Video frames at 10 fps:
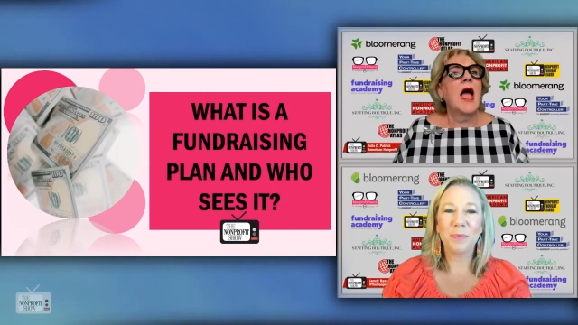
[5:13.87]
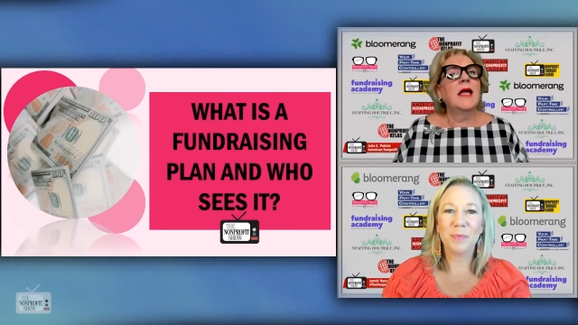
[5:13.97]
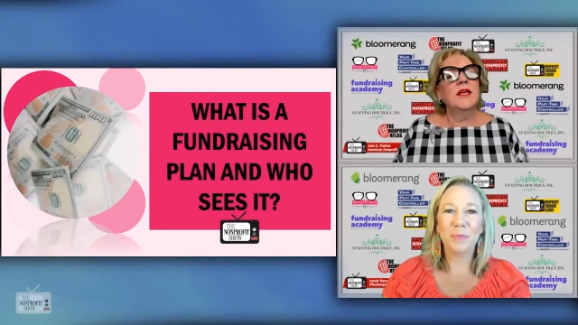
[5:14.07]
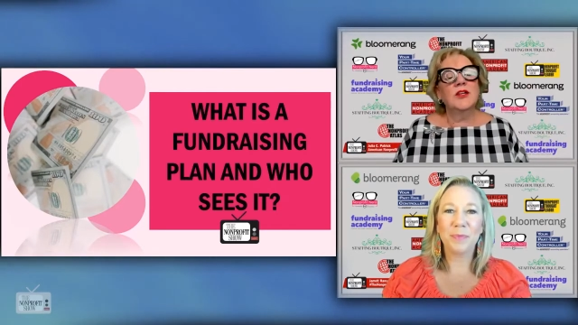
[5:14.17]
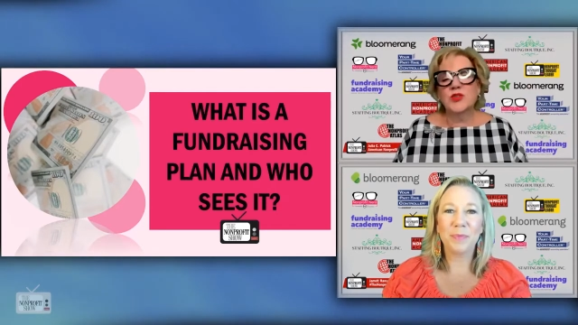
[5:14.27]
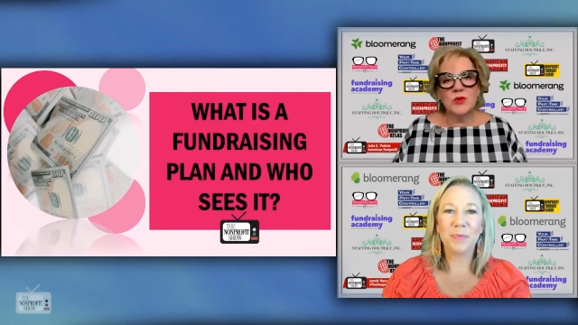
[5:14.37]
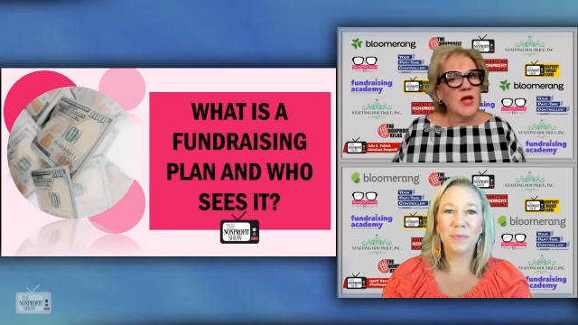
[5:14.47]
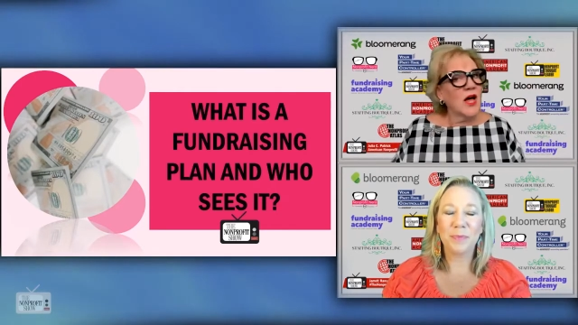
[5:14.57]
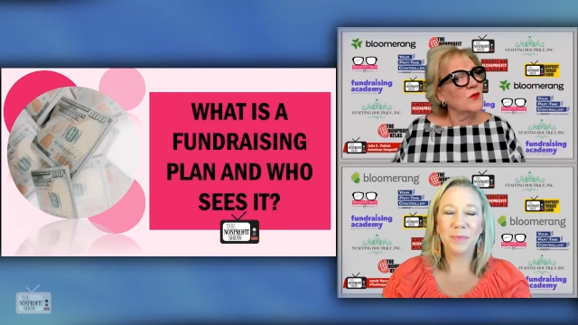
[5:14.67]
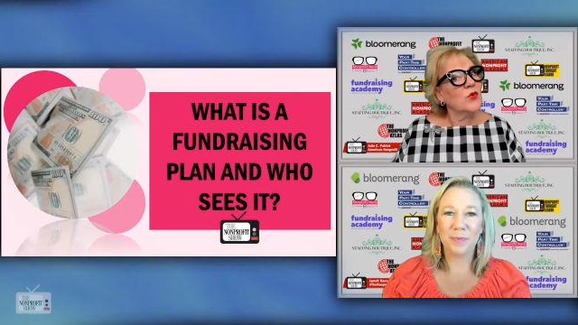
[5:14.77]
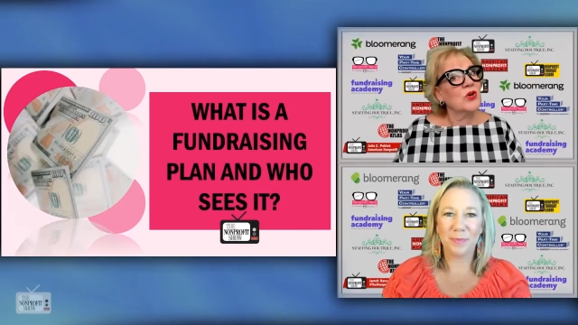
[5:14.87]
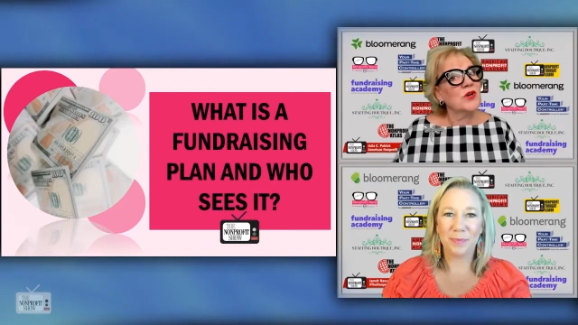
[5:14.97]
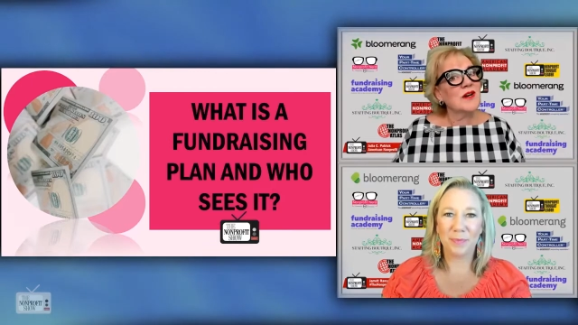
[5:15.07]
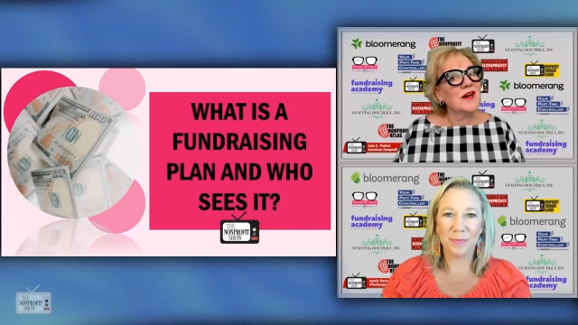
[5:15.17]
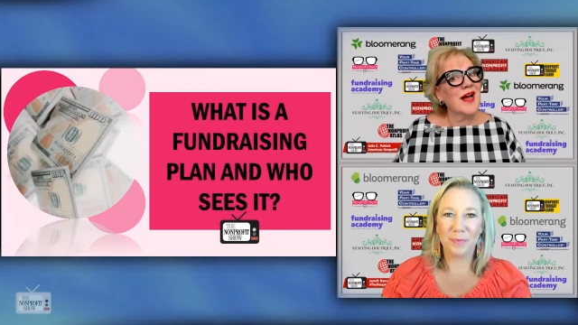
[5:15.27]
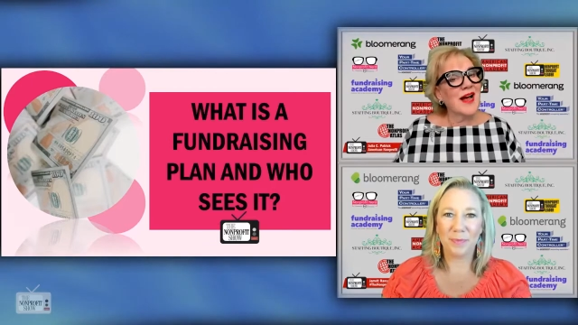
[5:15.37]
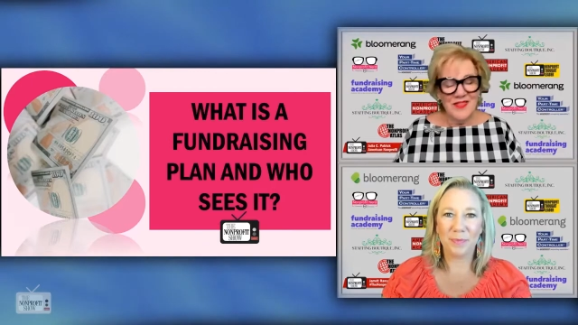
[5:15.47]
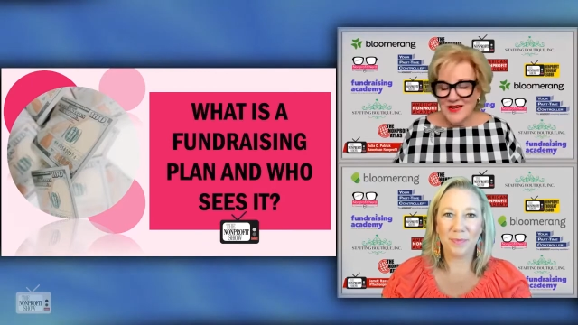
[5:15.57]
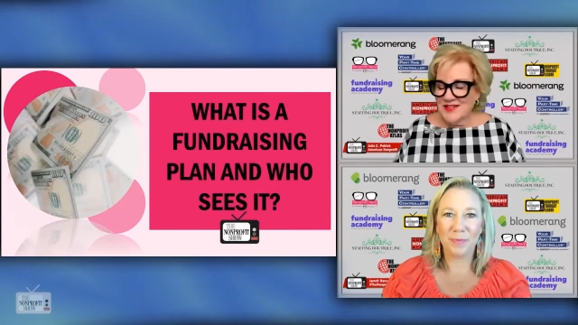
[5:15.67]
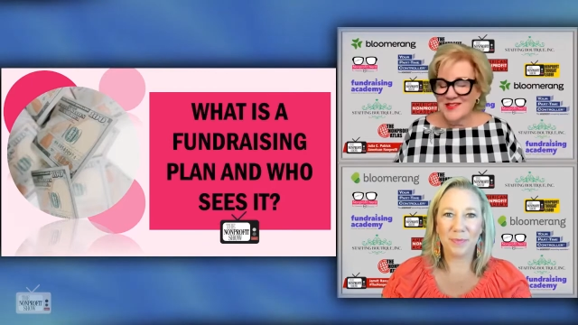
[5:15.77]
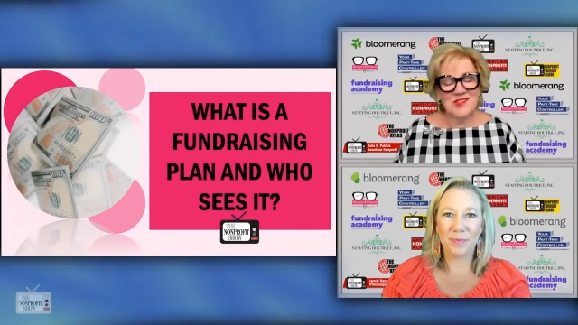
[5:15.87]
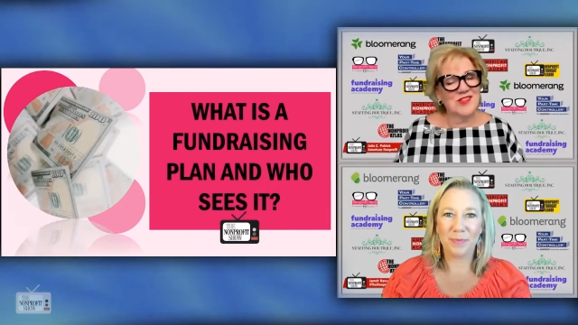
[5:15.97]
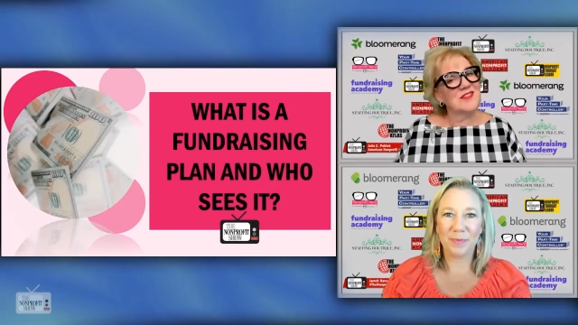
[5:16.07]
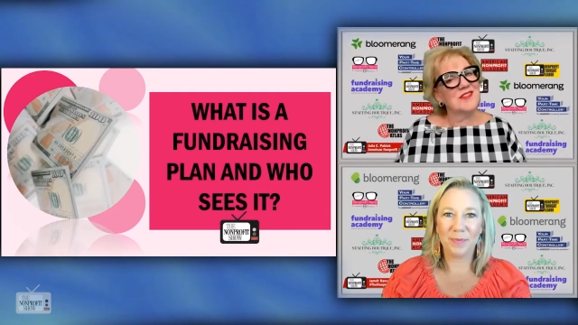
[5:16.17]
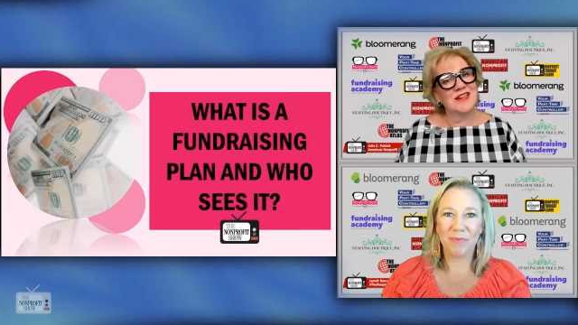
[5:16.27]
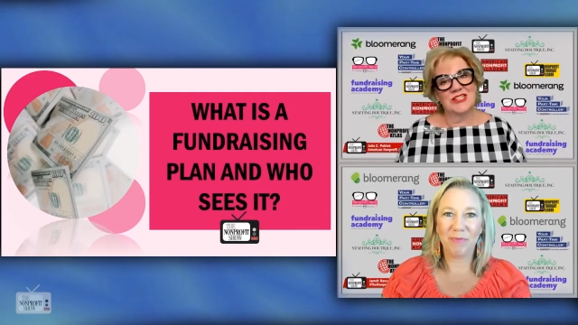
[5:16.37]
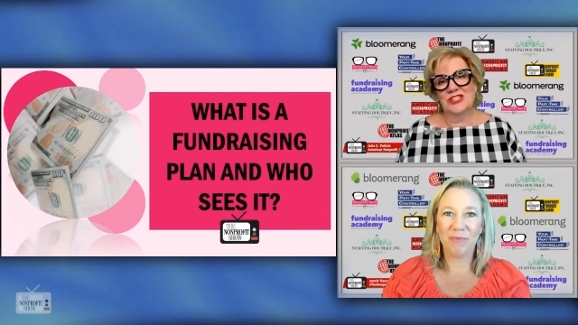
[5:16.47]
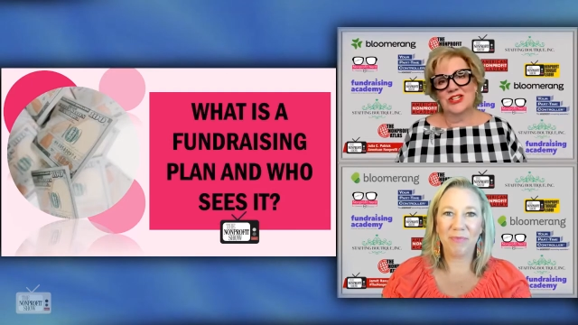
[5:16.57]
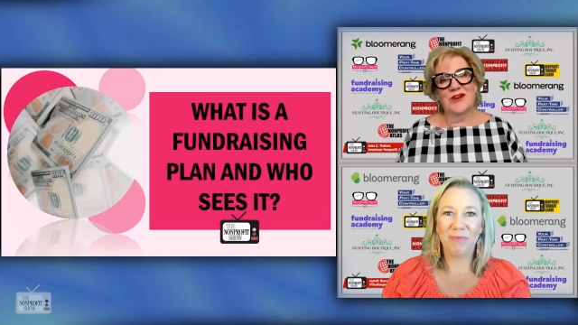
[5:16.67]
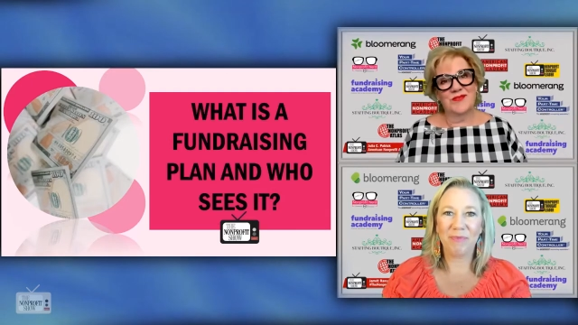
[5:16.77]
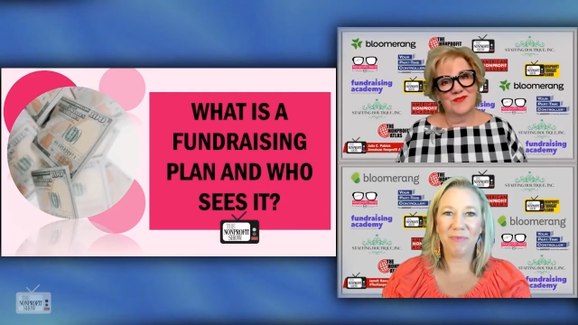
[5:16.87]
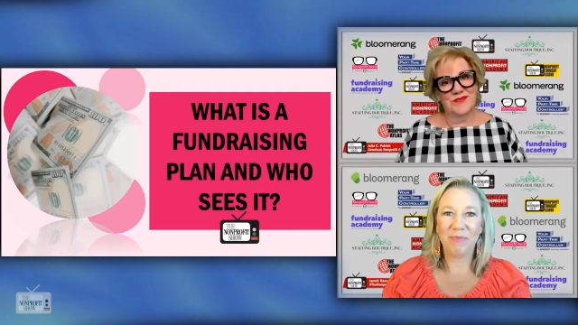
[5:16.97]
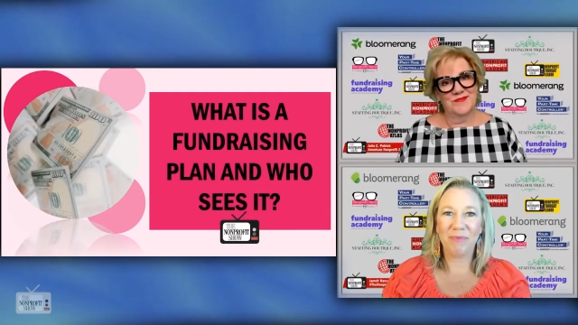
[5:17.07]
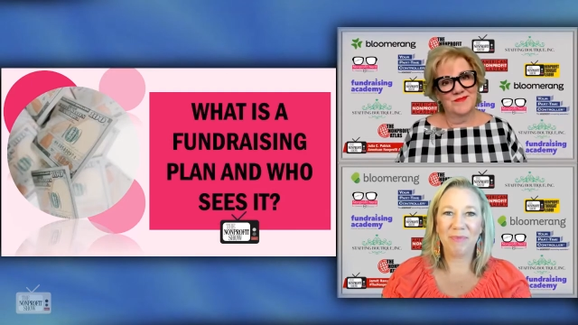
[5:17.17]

Speaker 1: you do a lot of work and then it sits on a shelf